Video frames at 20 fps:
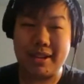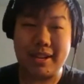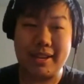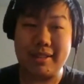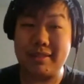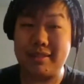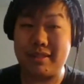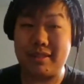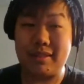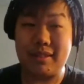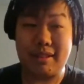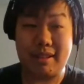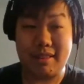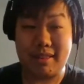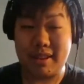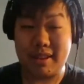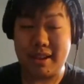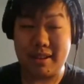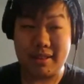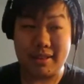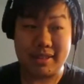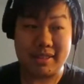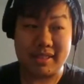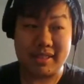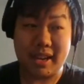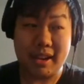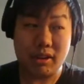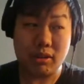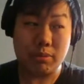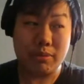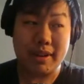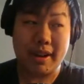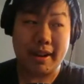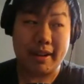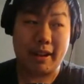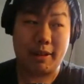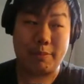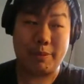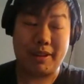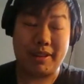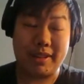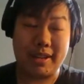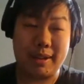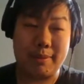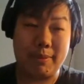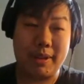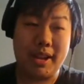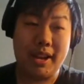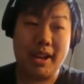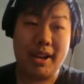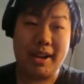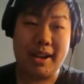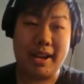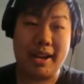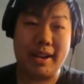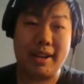because the, the sales were not helping them.